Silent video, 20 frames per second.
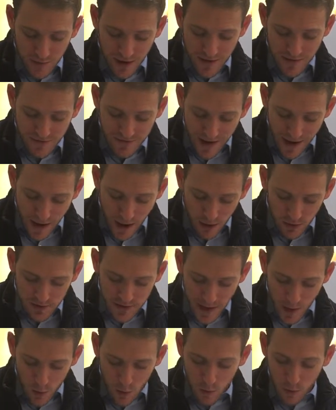My vows
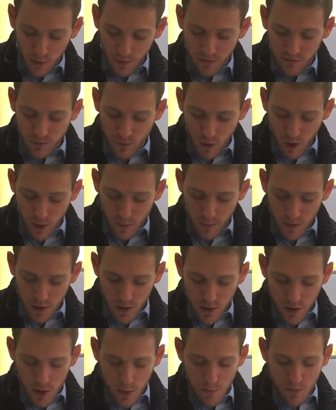I will perform
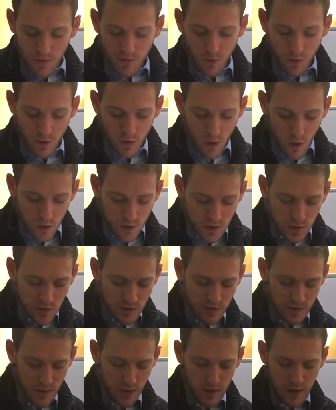before those who
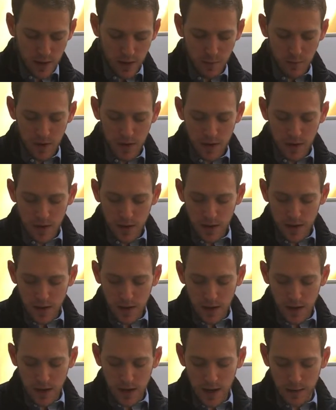fear
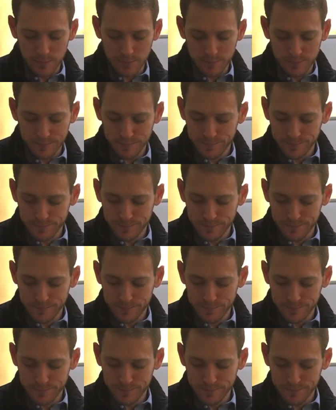him.